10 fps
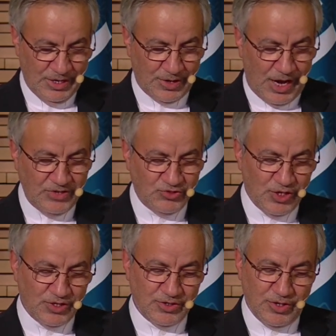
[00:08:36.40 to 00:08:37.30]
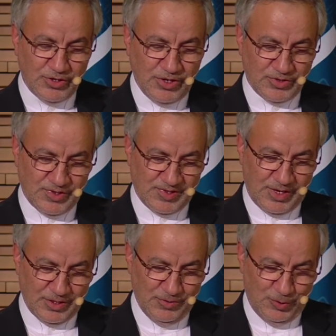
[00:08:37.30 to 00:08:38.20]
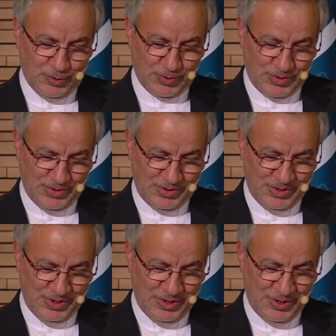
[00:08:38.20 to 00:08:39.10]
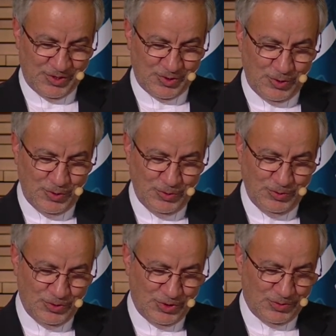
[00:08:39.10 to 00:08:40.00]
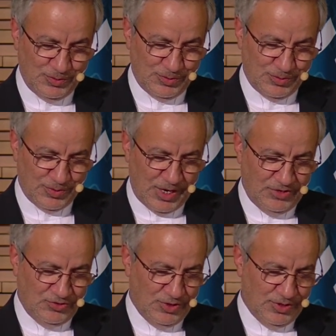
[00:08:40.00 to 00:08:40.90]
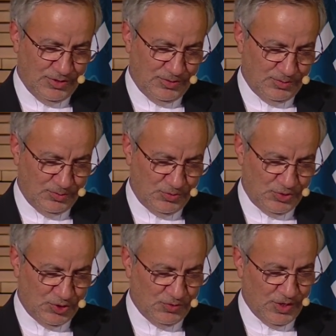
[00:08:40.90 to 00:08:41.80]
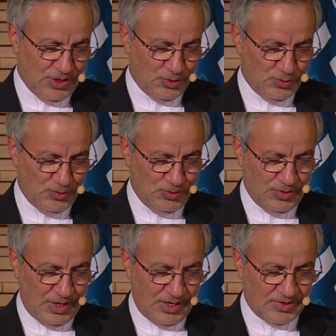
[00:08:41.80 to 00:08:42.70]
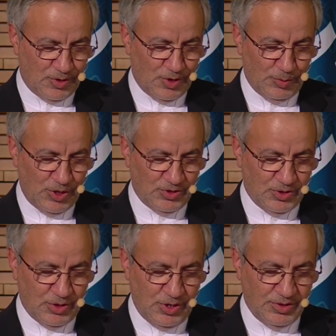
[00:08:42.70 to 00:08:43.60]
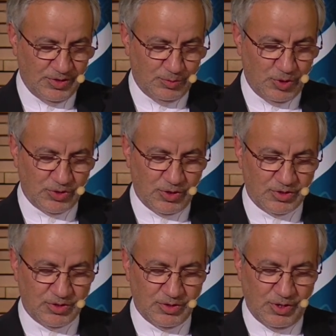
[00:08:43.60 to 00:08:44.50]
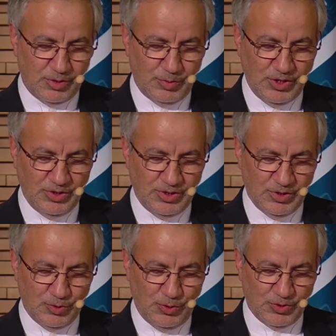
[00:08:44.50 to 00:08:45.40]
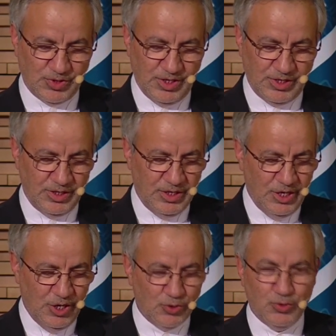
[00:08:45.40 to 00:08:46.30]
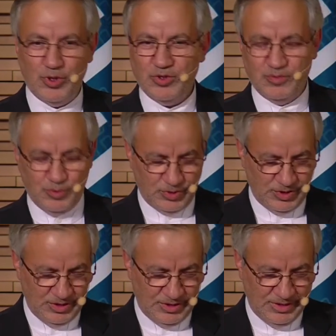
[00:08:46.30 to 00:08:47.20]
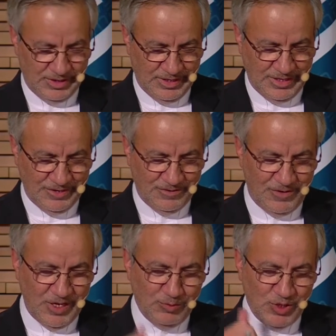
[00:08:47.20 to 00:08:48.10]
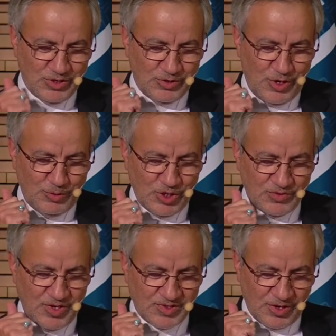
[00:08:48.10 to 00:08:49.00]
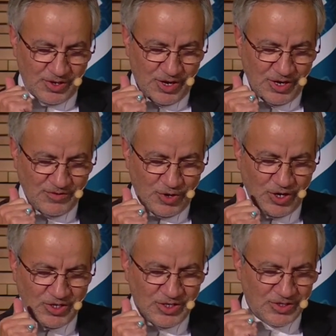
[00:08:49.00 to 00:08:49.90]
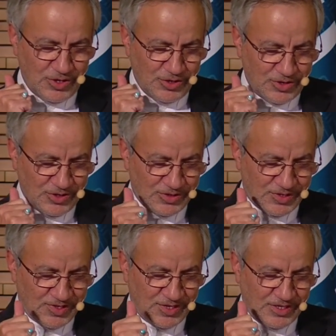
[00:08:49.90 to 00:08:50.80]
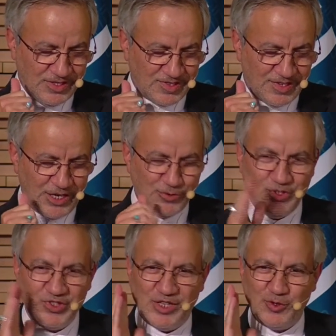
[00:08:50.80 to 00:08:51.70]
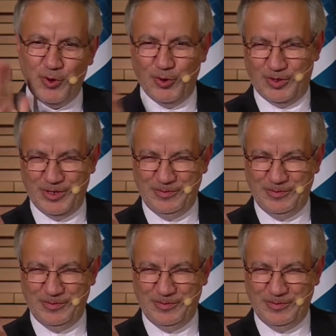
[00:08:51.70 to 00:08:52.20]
The angel did not understand the word. So the angel, she went to ask Almighty God, but Almighty told her, do not worry. When Mir Damad was alive, I did not understand his language at all.